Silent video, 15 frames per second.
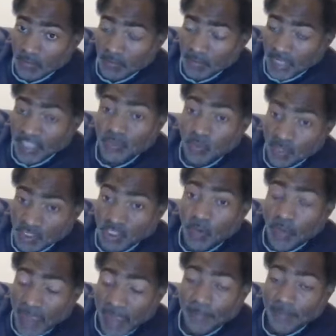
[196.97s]
That's what's
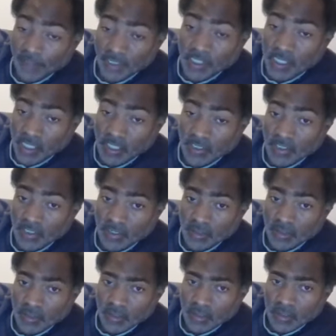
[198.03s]
gonna happen to us.
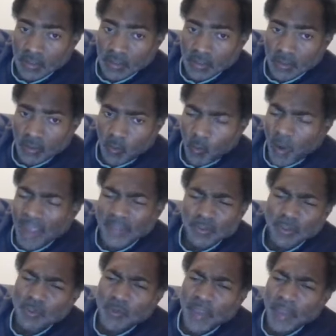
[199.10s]
Why
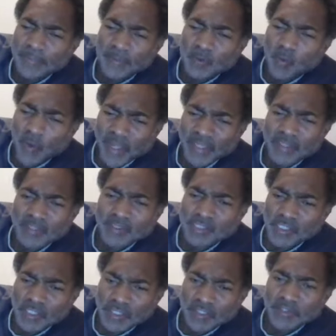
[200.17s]
do you have to wait
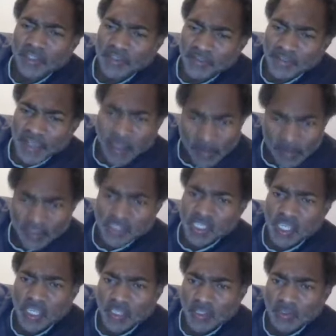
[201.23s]
until the devil
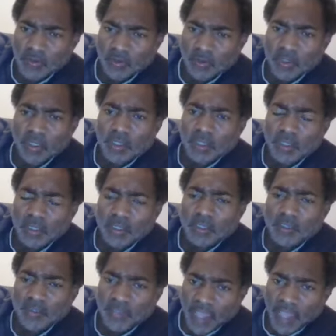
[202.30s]
tell you
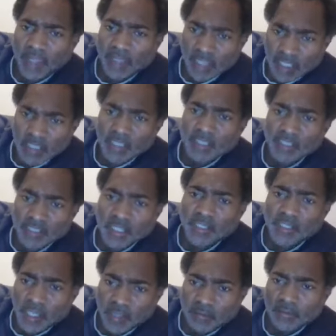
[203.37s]
that he is the
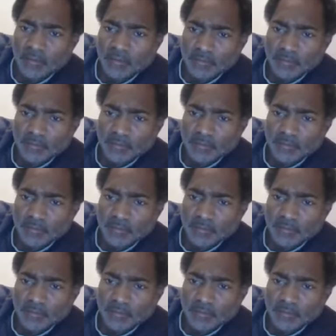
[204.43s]
devil?